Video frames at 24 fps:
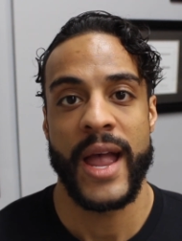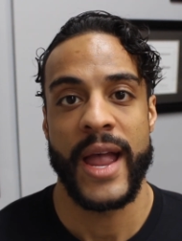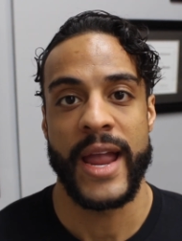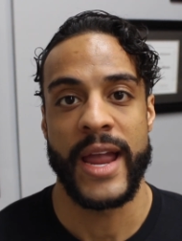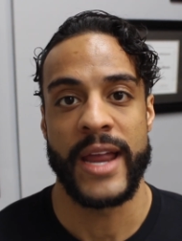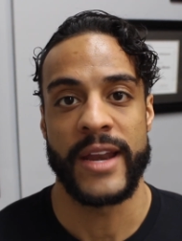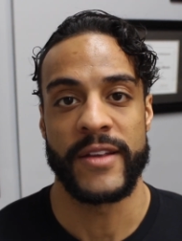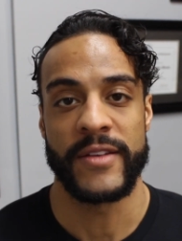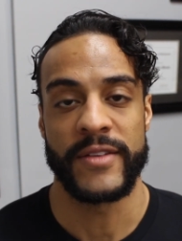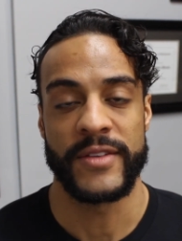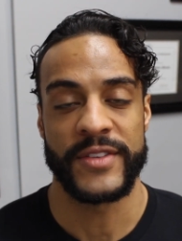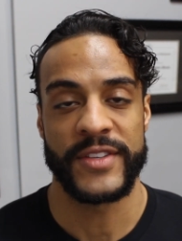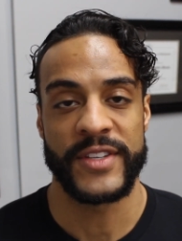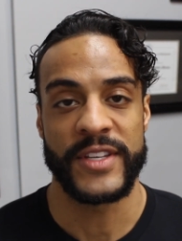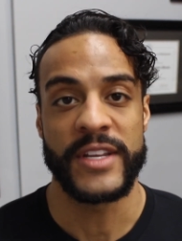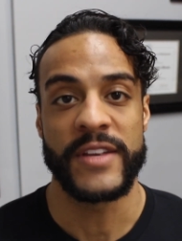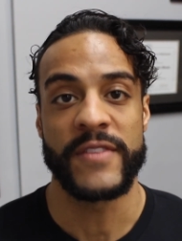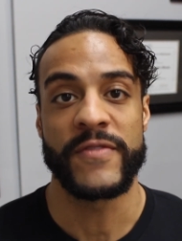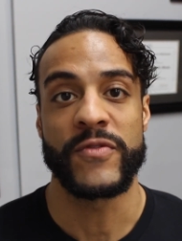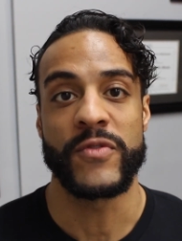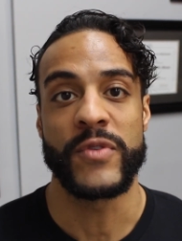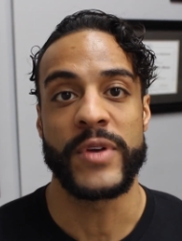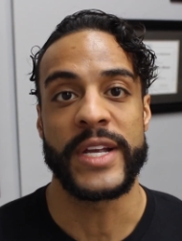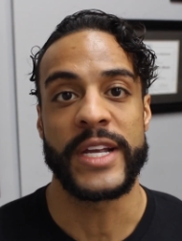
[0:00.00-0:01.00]
and to see
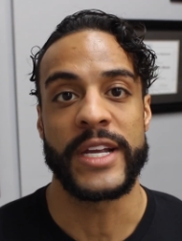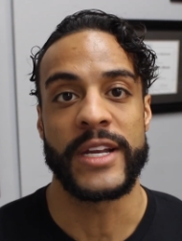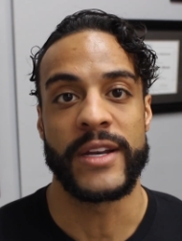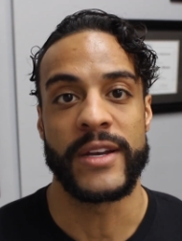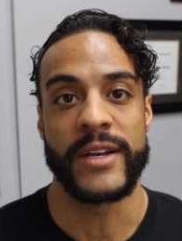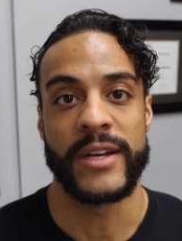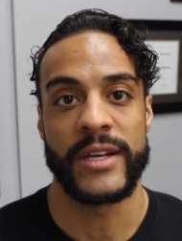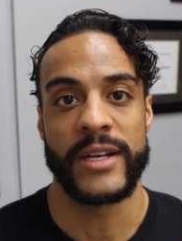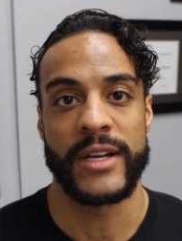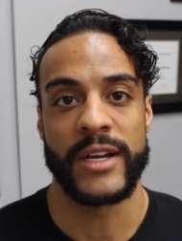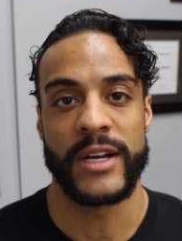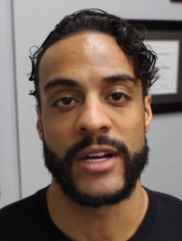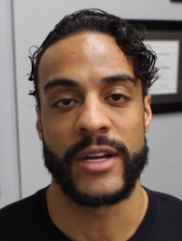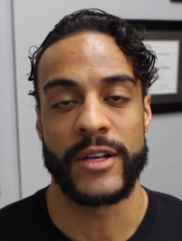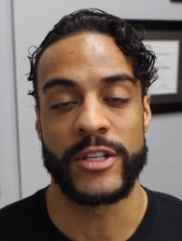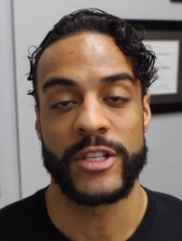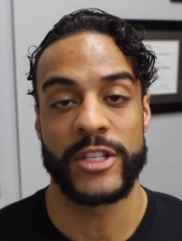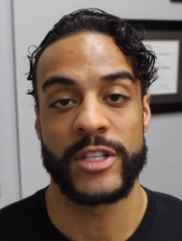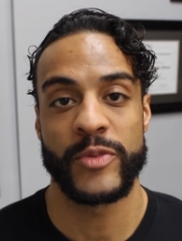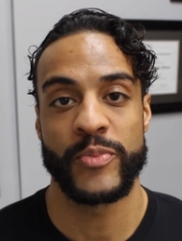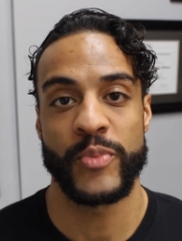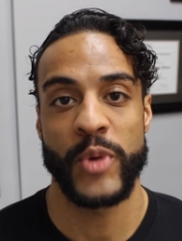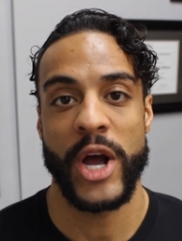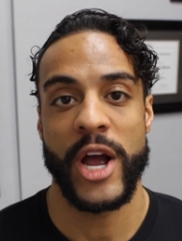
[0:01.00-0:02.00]
if we can
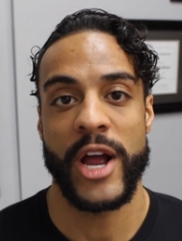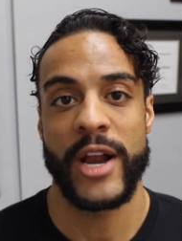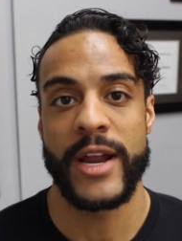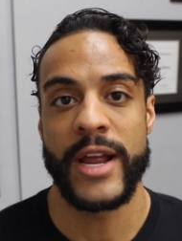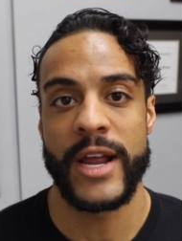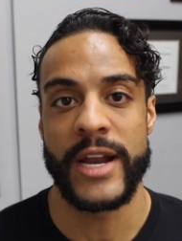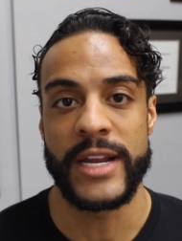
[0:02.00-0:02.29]
spot